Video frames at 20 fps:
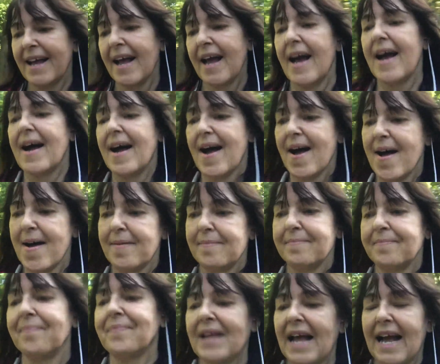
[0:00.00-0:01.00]

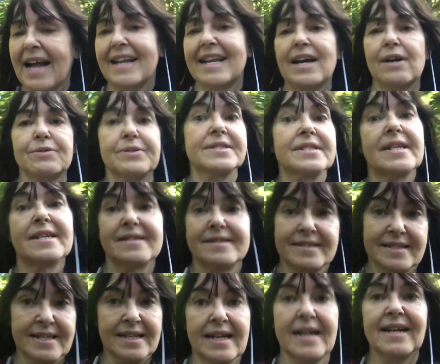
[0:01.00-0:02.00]
and
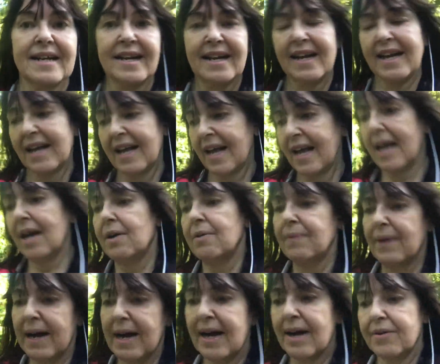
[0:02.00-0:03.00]
Nelson's.
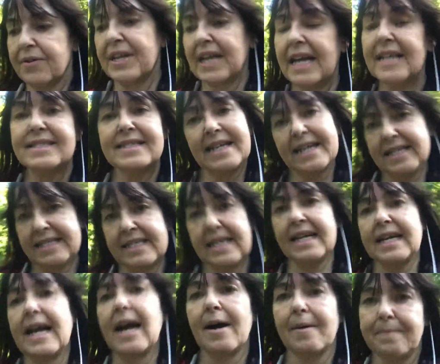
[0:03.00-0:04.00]
Well, the East India
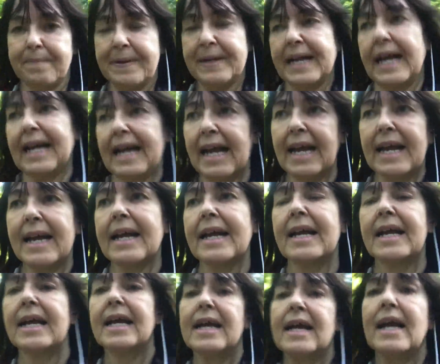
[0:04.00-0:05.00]
Company,
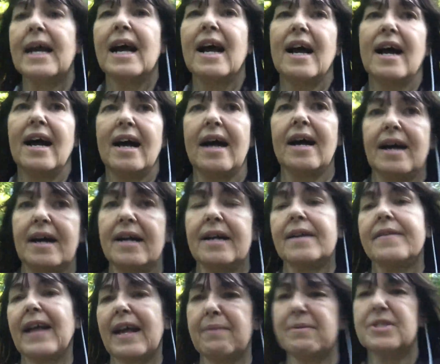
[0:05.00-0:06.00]

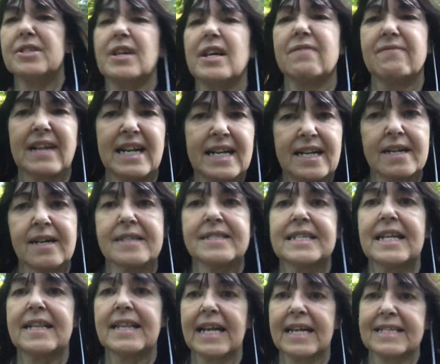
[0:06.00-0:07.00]
they were doing really
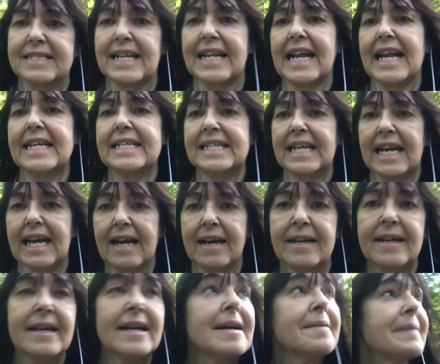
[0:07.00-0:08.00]
nasty things in India.
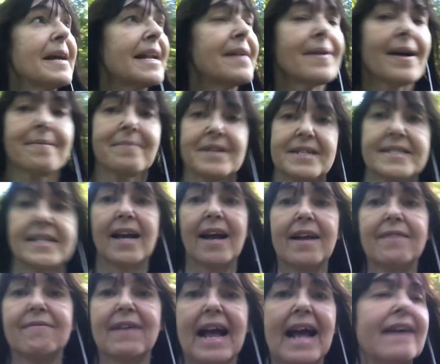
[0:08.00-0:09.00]
Anyway, I'm going to
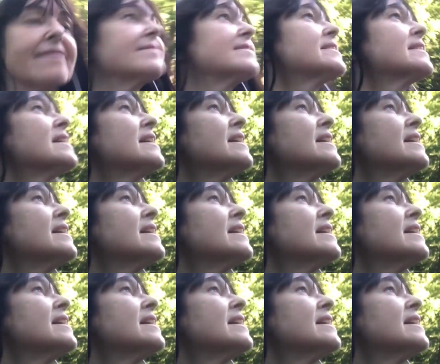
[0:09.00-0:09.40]
turn round